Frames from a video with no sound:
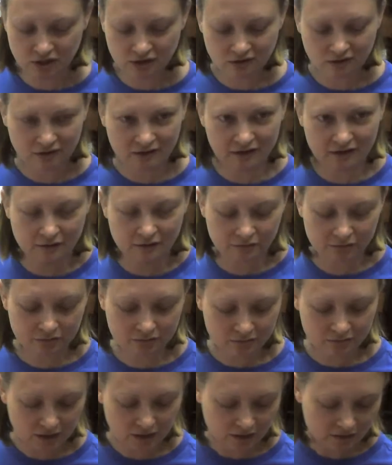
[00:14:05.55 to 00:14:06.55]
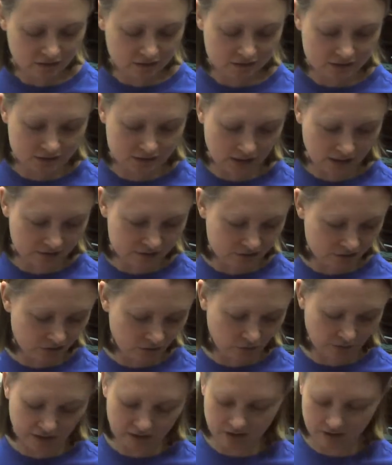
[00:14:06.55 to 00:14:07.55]
I'll kind of stash it
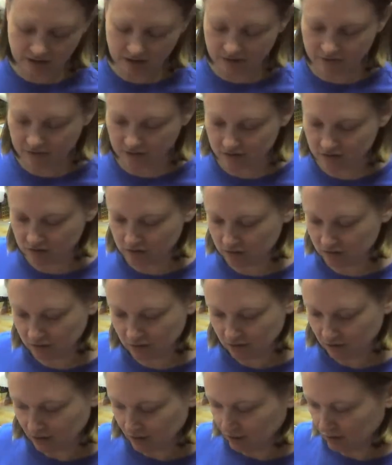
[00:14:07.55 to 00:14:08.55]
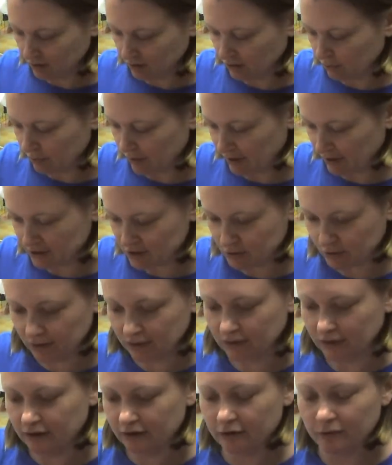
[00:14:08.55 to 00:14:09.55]
away and then go back to it
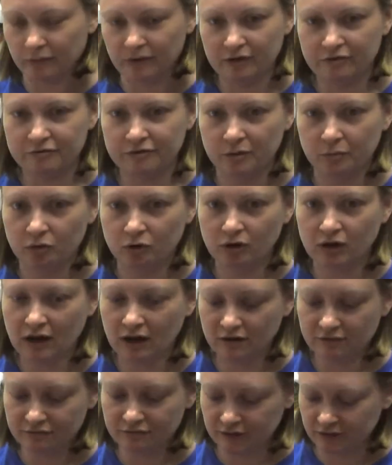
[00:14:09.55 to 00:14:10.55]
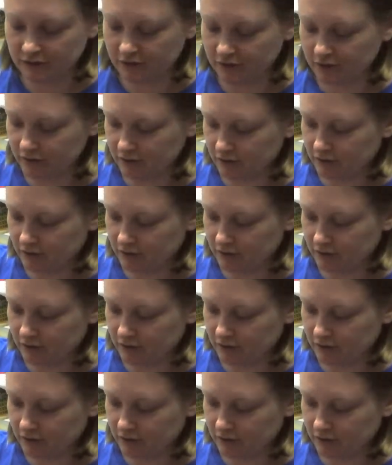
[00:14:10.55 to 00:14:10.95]
later when I feel more confident.